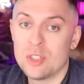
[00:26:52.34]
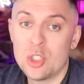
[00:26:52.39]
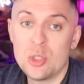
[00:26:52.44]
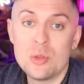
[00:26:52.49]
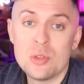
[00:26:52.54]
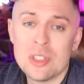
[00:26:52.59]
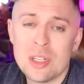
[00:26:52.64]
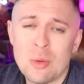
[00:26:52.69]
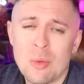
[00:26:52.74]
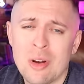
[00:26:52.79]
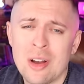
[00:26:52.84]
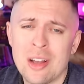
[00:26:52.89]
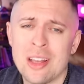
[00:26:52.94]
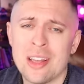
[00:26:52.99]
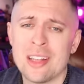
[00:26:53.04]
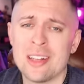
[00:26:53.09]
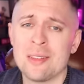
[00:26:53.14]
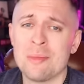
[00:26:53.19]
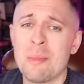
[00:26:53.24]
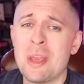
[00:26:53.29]
choosing
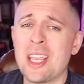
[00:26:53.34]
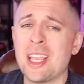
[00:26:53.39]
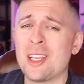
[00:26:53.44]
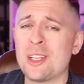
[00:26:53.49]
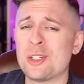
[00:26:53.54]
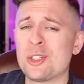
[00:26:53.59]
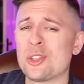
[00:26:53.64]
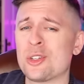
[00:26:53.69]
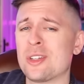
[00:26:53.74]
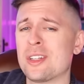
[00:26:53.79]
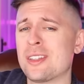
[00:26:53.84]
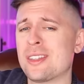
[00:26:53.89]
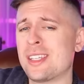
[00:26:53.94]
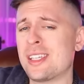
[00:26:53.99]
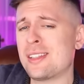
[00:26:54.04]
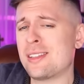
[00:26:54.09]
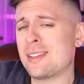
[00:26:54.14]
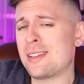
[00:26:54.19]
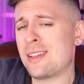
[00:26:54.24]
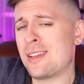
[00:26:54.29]
one, making sure it's
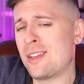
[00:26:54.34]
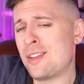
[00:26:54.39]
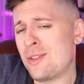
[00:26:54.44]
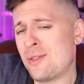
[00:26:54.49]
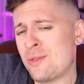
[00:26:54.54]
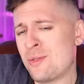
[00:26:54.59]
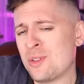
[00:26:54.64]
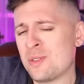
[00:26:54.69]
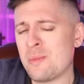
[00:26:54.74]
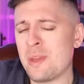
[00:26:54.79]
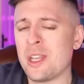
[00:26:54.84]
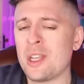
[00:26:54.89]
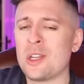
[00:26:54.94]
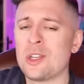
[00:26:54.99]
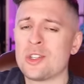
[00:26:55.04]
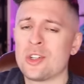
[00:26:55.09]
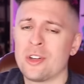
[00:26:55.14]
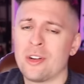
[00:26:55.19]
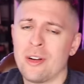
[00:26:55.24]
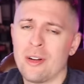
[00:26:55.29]
easy to use, making
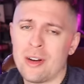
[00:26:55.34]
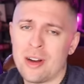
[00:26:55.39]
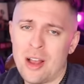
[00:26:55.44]
sure you're